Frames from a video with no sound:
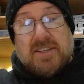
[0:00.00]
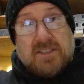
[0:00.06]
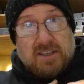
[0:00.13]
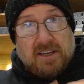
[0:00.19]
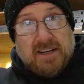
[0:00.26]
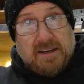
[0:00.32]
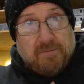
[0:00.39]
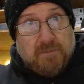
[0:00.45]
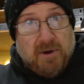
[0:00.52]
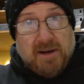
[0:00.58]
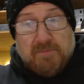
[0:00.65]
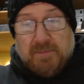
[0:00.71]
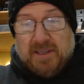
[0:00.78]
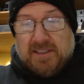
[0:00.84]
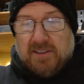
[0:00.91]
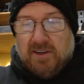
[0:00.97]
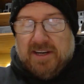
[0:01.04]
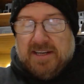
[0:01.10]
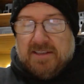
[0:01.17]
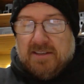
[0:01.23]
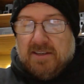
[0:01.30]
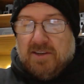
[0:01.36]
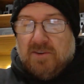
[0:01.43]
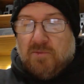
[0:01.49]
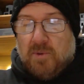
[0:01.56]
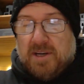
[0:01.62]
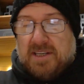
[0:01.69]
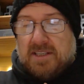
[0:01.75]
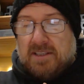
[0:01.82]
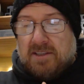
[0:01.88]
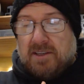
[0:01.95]
like my bloodline, we
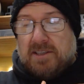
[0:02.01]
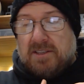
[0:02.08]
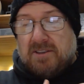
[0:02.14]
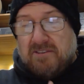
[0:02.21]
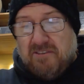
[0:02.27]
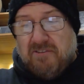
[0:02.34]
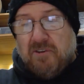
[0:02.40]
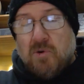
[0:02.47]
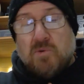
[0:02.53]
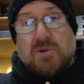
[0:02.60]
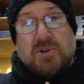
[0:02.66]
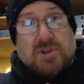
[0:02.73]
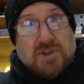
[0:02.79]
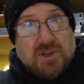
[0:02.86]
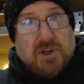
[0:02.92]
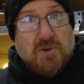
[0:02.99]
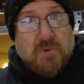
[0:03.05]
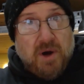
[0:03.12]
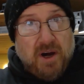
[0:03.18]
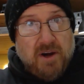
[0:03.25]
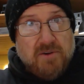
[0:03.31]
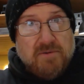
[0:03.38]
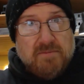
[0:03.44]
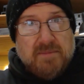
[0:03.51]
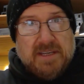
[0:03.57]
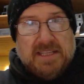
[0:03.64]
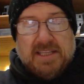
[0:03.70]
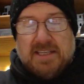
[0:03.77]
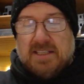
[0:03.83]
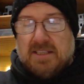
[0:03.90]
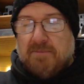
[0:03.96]
decided to forge a new home in
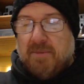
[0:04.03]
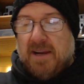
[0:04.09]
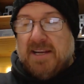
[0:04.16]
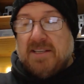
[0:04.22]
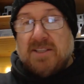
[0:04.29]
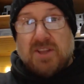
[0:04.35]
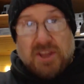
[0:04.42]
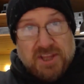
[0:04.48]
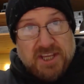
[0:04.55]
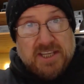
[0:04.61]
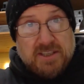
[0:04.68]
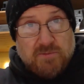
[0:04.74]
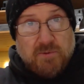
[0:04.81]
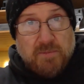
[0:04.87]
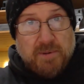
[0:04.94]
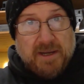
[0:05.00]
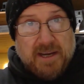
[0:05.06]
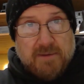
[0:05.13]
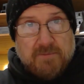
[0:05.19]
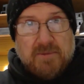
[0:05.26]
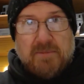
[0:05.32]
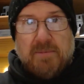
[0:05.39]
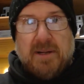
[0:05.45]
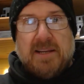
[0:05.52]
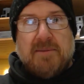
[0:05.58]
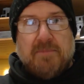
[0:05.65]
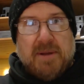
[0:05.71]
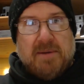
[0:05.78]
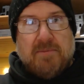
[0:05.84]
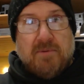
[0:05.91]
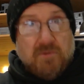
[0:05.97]
this space. This will become the
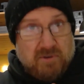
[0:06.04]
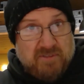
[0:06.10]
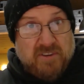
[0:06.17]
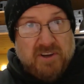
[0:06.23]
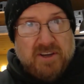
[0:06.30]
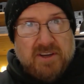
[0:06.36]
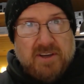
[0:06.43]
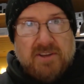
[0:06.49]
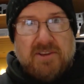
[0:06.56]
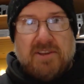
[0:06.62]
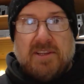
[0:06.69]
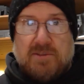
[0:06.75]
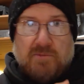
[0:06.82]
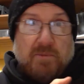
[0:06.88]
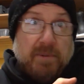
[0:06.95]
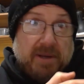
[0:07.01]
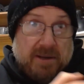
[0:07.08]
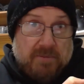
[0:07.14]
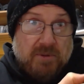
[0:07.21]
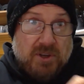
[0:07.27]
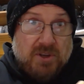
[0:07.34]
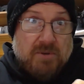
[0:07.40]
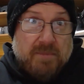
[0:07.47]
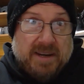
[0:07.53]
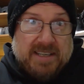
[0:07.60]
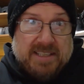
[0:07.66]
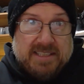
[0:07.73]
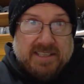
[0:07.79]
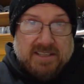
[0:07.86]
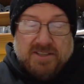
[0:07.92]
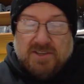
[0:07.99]
people of Earth. This will become
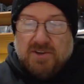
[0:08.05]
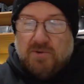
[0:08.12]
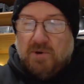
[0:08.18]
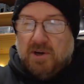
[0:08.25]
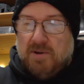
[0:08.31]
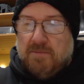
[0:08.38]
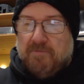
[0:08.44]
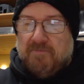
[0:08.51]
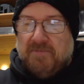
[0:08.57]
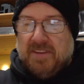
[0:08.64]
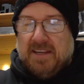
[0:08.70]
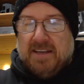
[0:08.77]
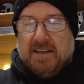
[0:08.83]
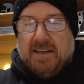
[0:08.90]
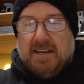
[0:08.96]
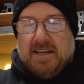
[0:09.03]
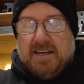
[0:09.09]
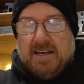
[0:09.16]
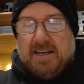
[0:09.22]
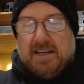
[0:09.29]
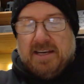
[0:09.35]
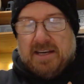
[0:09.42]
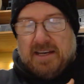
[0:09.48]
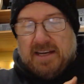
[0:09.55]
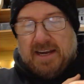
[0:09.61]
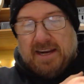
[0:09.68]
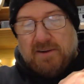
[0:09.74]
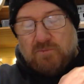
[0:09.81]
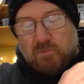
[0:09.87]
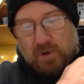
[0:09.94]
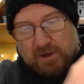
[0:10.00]
humanity's new home.
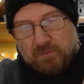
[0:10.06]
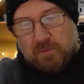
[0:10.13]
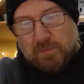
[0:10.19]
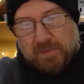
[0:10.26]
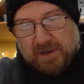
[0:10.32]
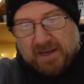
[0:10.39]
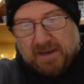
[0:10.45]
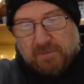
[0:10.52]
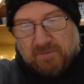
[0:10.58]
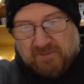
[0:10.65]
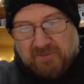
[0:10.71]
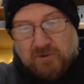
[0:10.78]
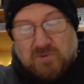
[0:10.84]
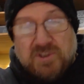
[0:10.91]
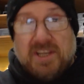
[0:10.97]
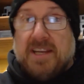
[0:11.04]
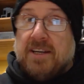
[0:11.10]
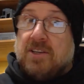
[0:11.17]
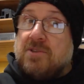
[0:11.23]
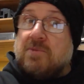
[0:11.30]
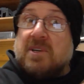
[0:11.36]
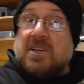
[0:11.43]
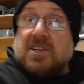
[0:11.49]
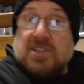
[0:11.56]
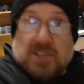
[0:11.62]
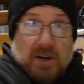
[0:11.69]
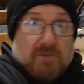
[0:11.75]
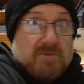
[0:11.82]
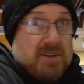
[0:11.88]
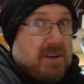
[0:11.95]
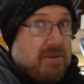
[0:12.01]
And we will become and forge here because we
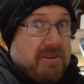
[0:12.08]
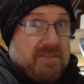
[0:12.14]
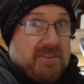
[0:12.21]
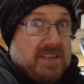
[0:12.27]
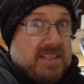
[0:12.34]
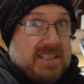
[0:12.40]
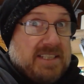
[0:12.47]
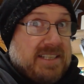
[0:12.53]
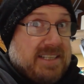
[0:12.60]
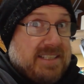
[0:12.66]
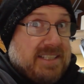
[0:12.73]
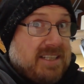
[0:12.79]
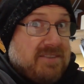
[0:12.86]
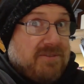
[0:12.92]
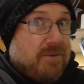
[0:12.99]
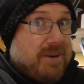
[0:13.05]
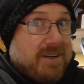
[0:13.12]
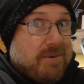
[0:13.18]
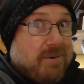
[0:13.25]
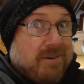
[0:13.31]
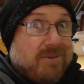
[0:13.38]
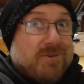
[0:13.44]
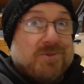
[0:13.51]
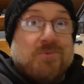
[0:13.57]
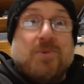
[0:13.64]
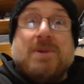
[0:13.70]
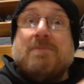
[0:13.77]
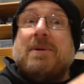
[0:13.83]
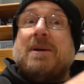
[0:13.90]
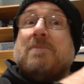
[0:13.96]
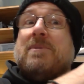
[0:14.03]
don't know if this is successful anywhere else. We
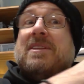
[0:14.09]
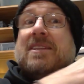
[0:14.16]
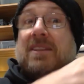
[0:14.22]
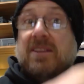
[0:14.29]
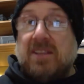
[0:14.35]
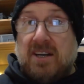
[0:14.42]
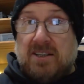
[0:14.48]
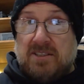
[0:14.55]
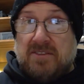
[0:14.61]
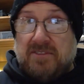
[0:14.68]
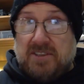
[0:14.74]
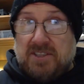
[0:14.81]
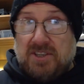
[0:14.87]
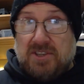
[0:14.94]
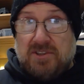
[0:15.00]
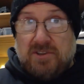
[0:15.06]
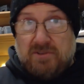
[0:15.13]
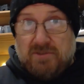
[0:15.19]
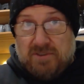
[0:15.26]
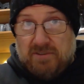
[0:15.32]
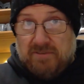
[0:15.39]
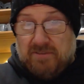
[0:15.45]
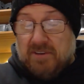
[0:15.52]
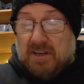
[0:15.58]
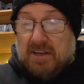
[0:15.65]
might be the last vestiges of,